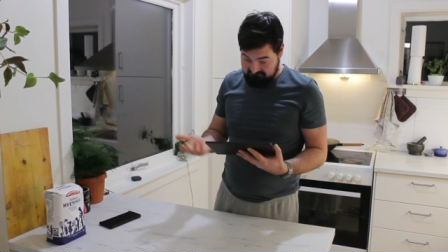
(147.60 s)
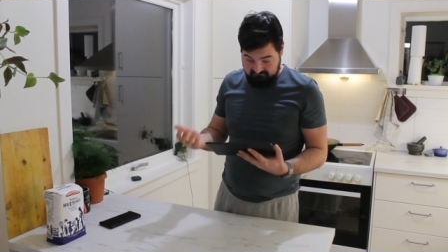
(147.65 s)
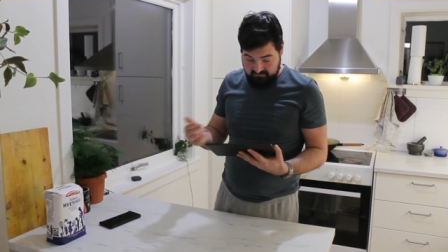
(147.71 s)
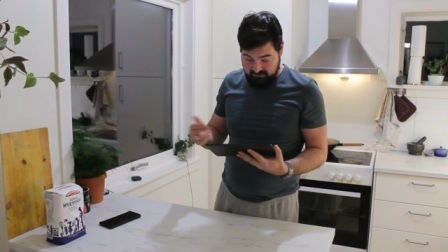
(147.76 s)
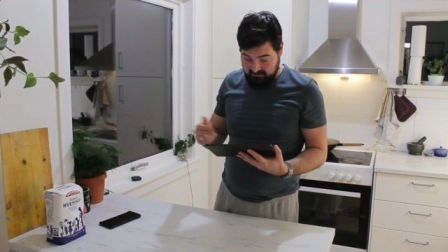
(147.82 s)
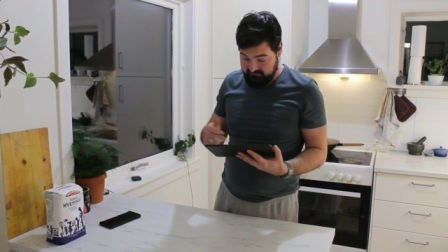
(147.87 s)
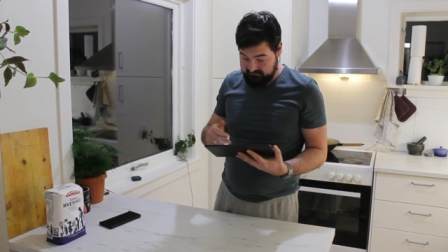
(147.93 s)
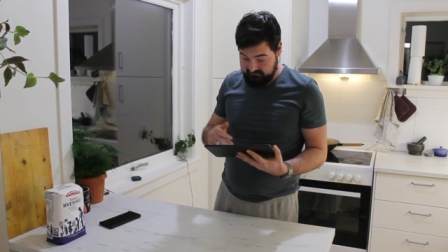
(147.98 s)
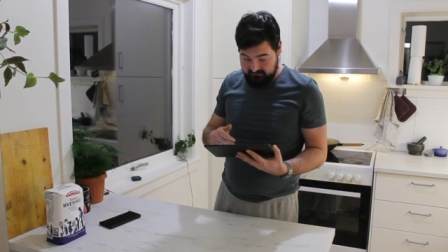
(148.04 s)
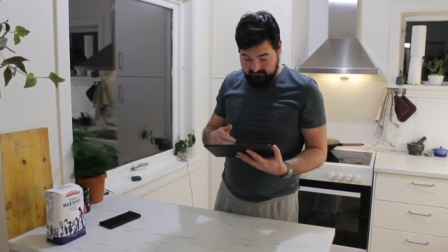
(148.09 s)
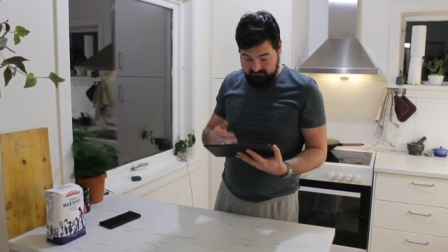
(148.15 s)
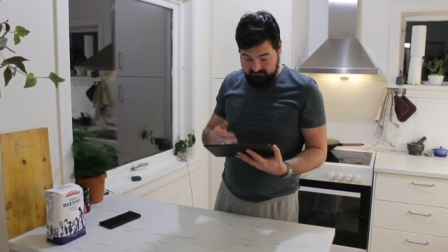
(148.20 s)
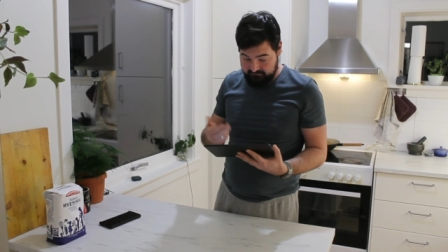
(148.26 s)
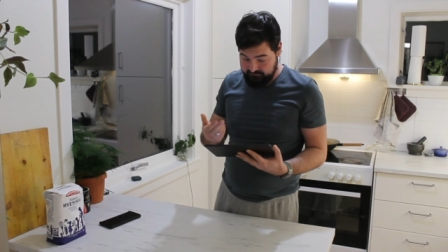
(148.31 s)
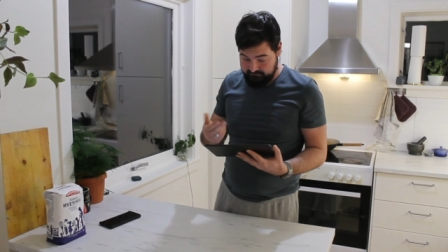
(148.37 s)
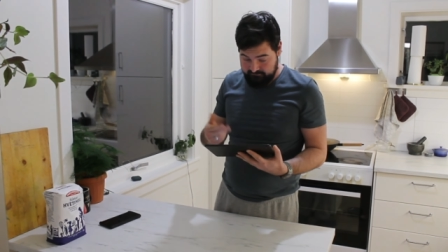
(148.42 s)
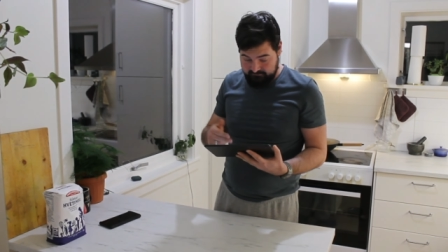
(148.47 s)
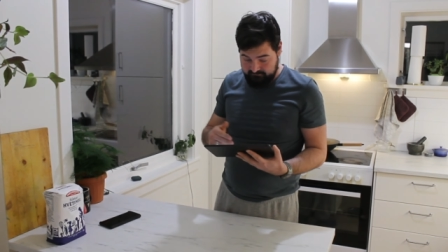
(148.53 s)
Basic
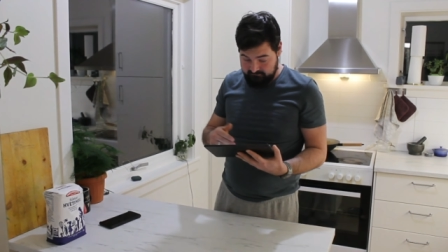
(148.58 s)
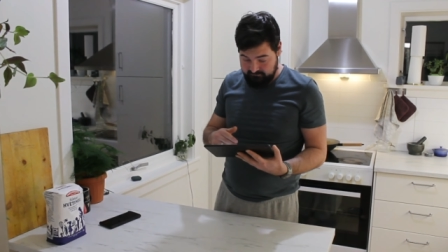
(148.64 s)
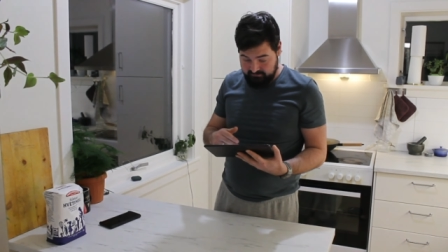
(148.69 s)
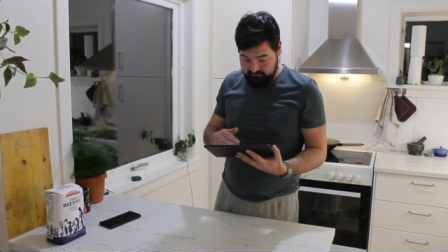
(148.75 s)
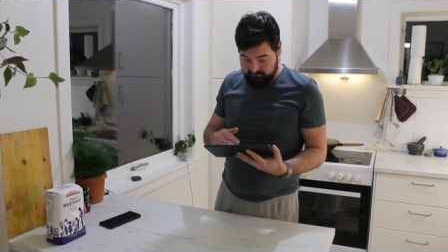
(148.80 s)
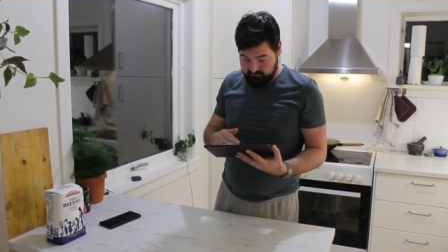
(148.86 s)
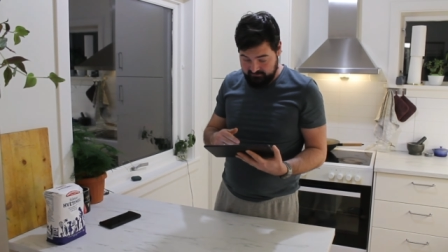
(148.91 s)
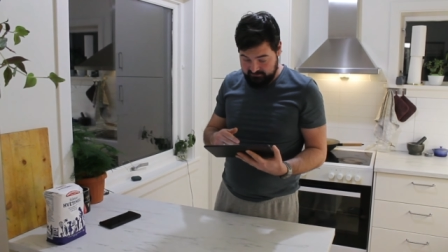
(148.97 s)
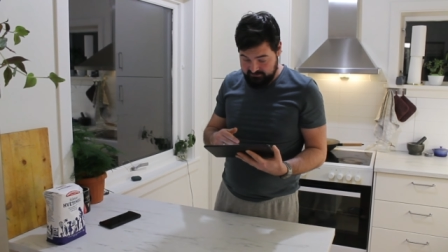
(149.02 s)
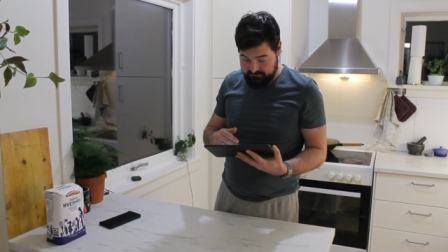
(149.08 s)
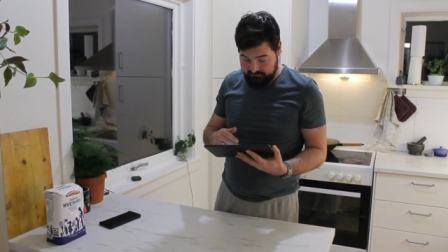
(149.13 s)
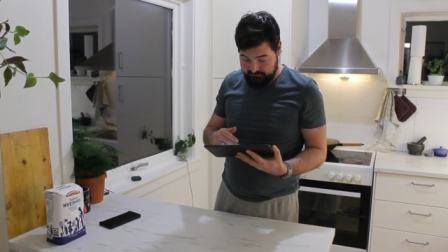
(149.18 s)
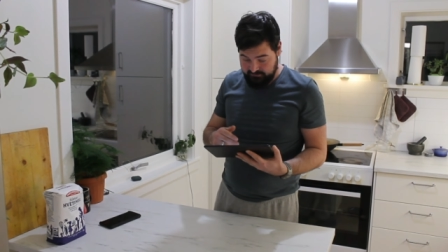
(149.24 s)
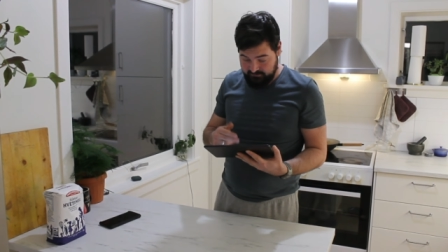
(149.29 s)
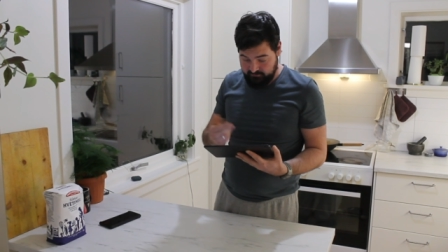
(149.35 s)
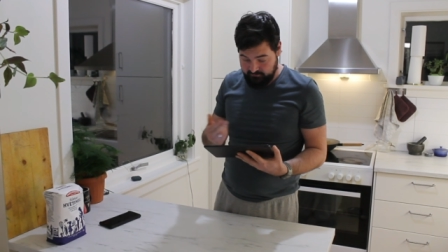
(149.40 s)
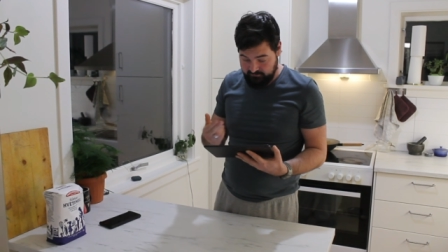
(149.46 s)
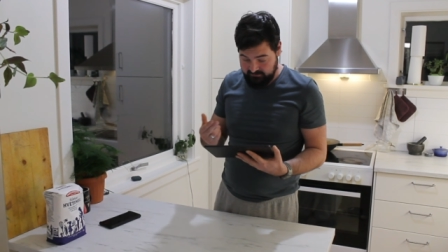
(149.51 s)
Polish
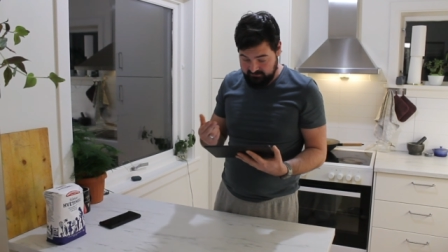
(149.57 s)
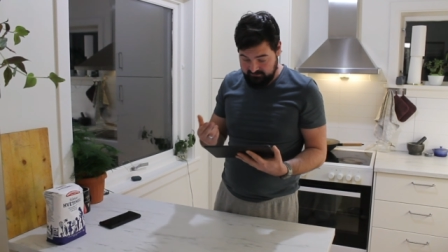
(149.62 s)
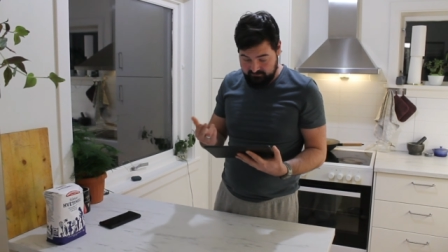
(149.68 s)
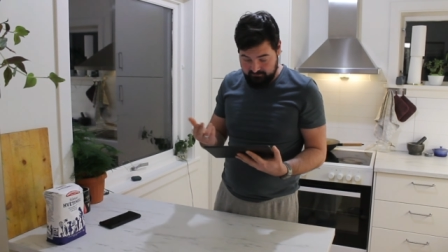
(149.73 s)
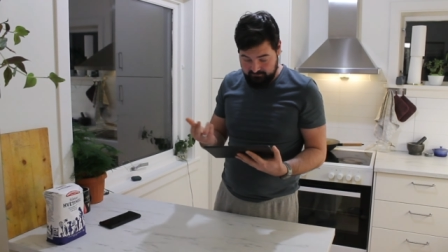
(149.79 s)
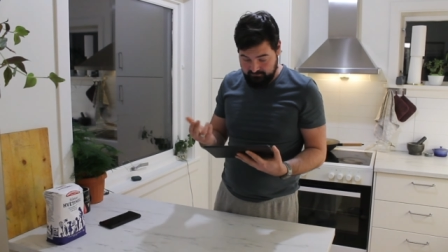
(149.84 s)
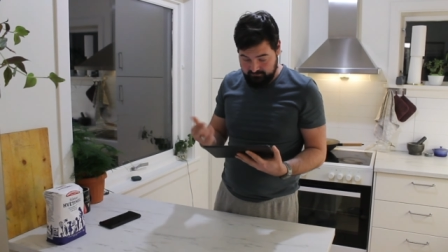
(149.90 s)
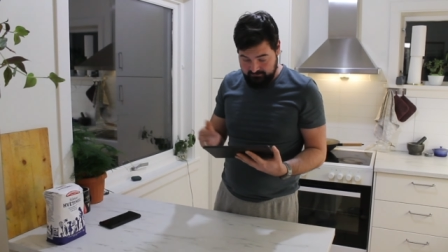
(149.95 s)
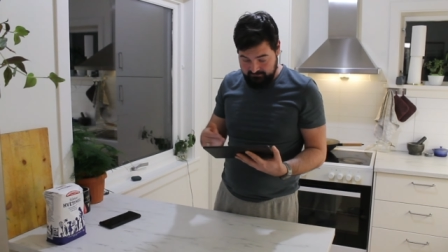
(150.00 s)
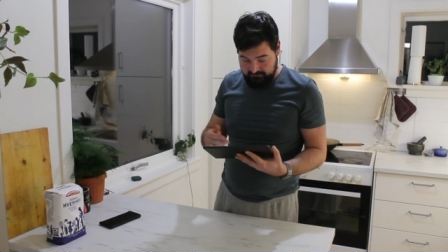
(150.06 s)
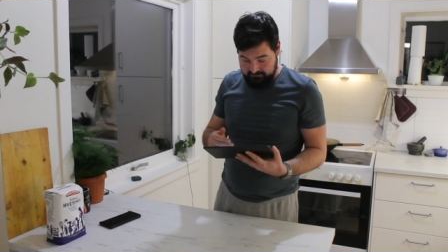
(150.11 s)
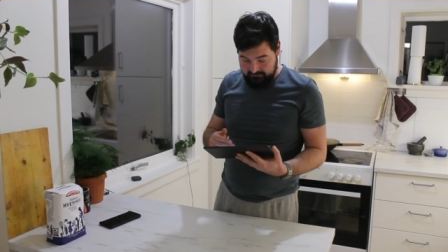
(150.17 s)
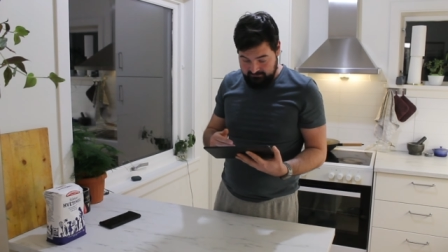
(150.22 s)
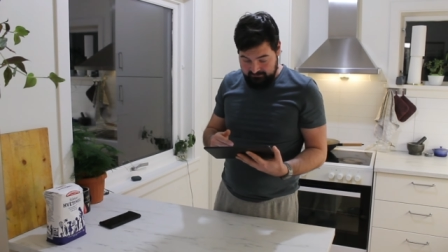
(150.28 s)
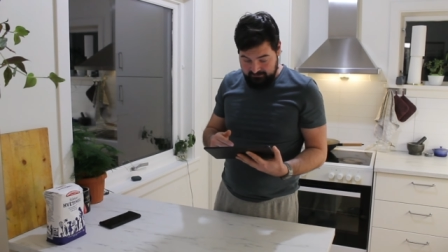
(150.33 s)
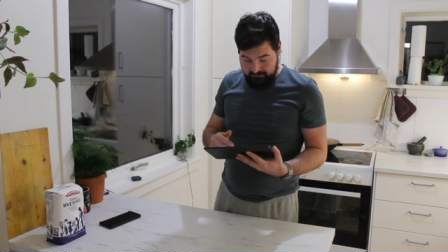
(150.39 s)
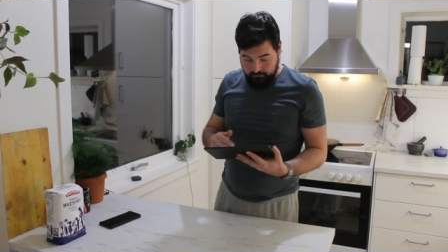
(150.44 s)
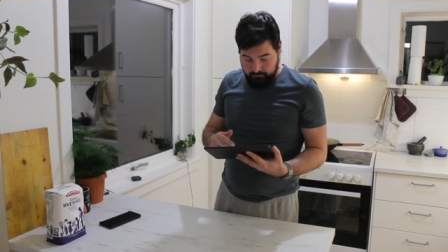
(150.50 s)
pierogi dough
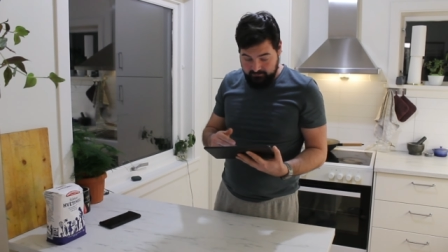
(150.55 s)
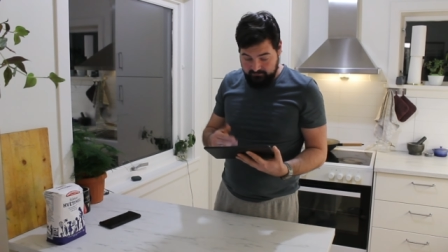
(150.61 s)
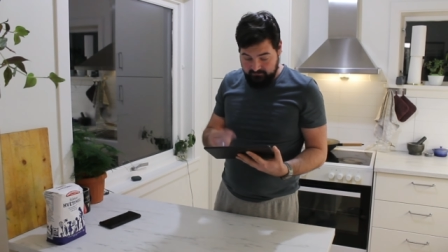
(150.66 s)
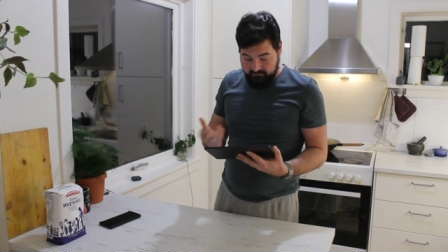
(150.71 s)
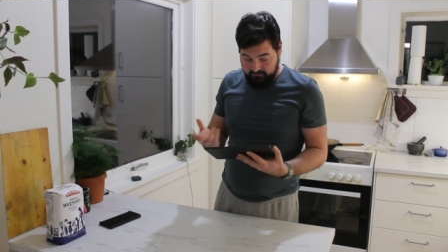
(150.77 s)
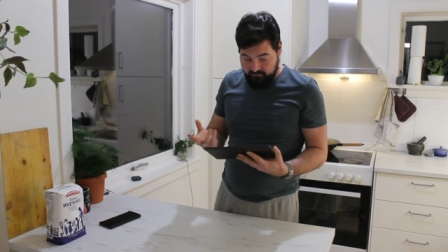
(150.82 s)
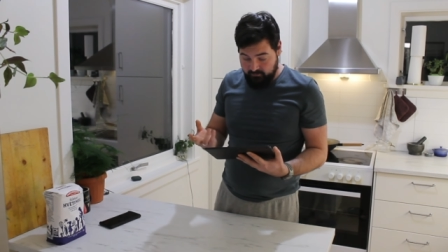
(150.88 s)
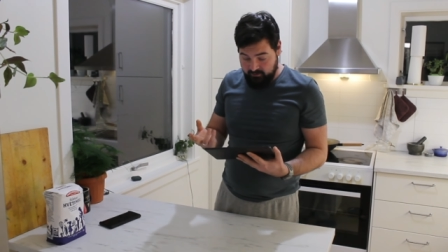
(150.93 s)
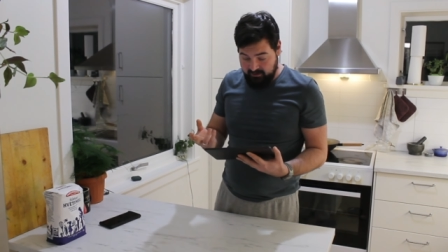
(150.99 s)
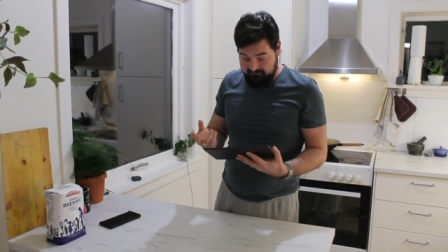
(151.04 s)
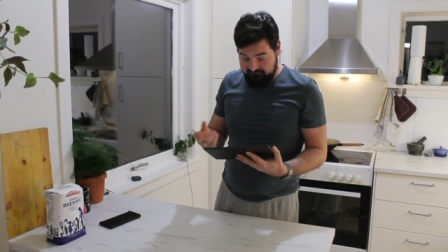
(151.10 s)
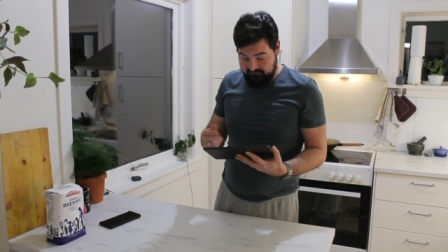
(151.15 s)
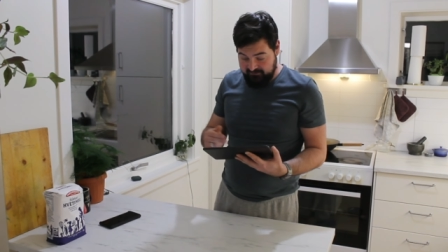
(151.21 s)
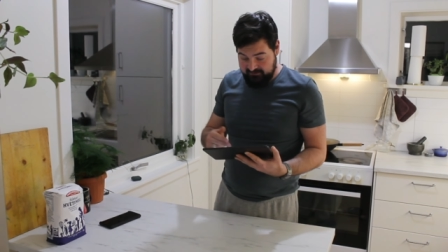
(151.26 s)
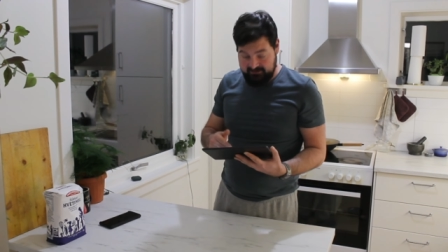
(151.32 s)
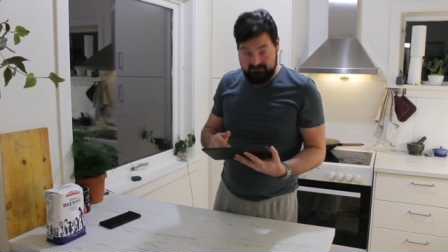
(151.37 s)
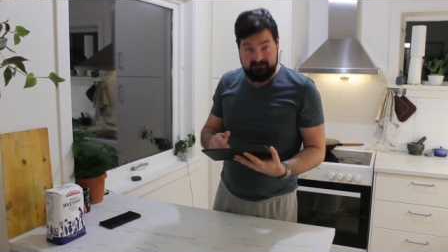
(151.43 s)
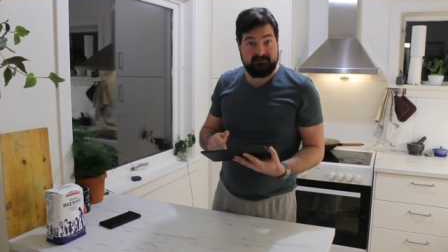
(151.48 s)
with 3
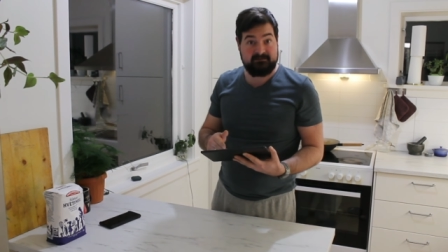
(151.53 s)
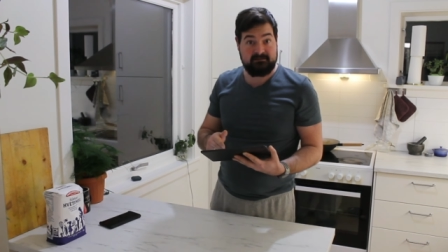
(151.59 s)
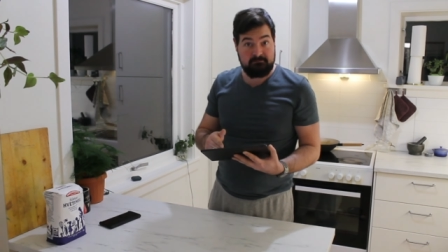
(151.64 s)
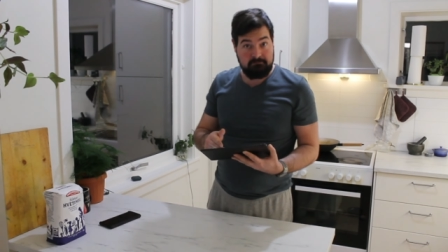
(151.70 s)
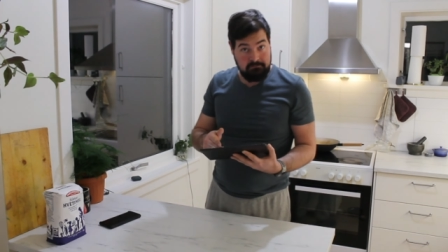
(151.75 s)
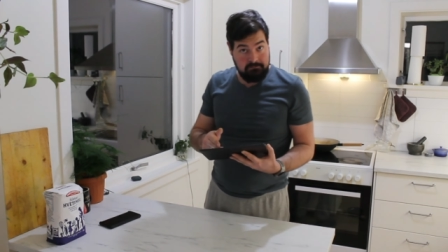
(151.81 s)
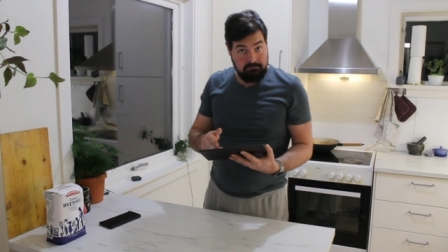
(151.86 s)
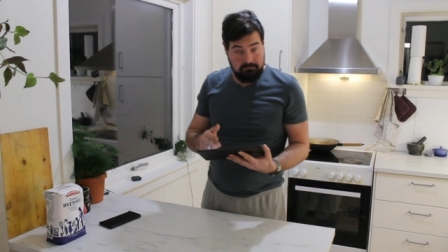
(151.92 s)
fillings.